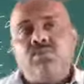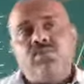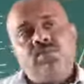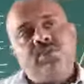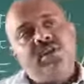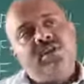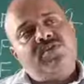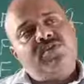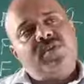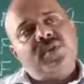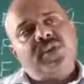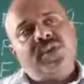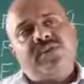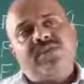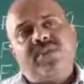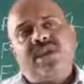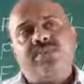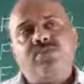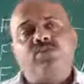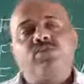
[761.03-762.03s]
these
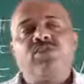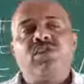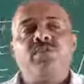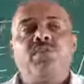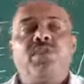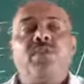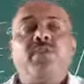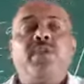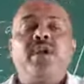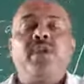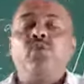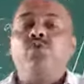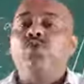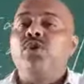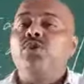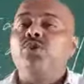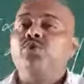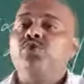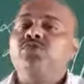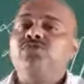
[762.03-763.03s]
fingers are mutually perpendicular
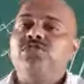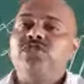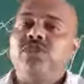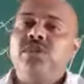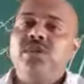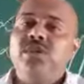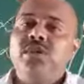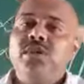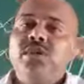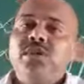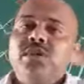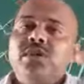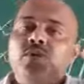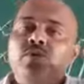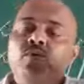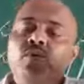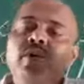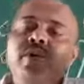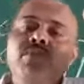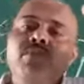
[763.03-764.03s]
to each other.
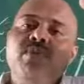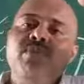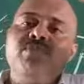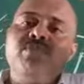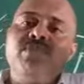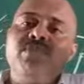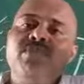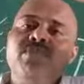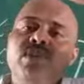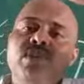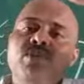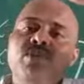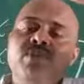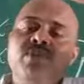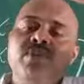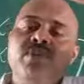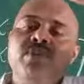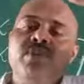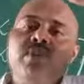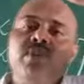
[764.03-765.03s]
So when we stretch our
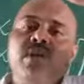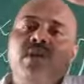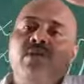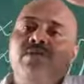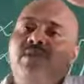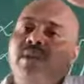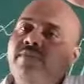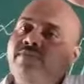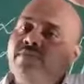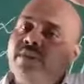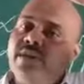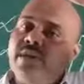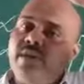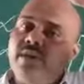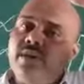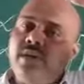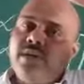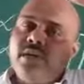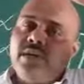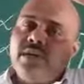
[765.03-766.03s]
three finger of left
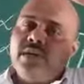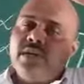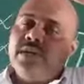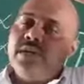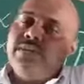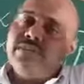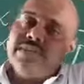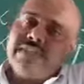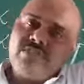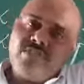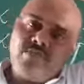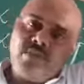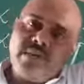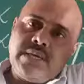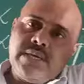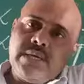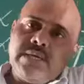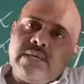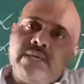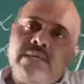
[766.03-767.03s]
hand, in such
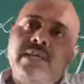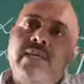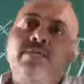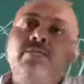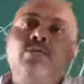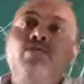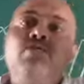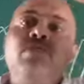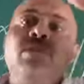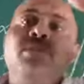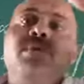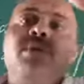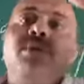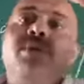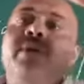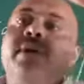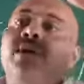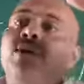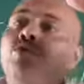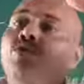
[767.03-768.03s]
way they are mutually
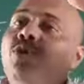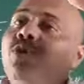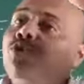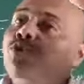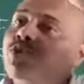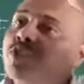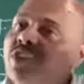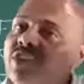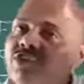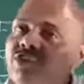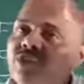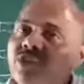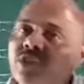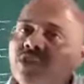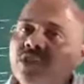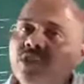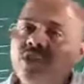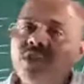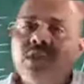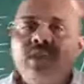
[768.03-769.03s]
perpendicular to each
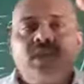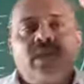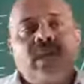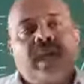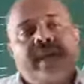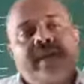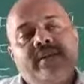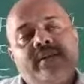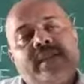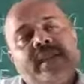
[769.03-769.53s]
other, and